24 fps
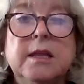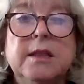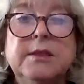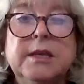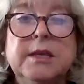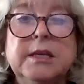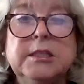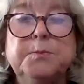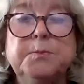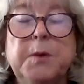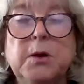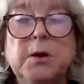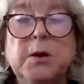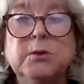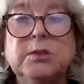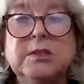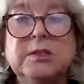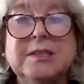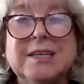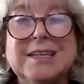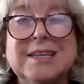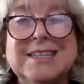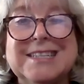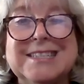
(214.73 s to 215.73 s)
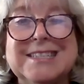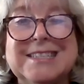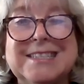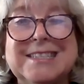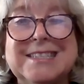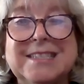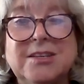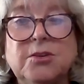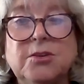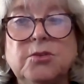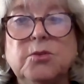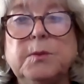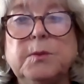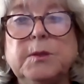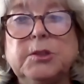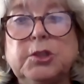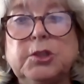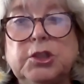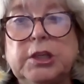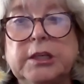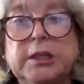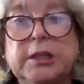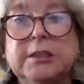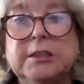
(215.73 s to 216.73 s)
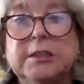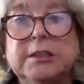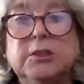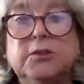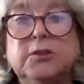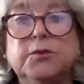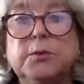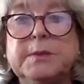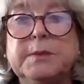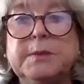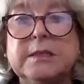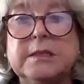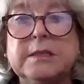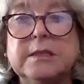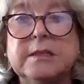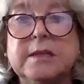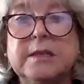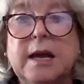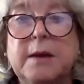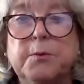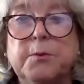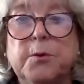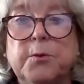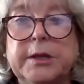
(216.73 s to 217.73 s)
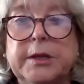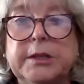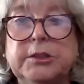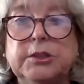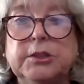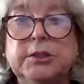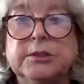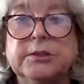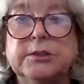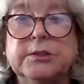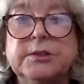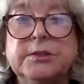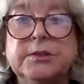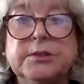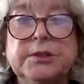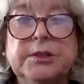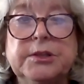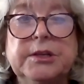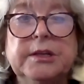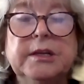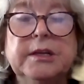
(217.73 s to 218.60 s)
this poses a considerable challenge for business operations.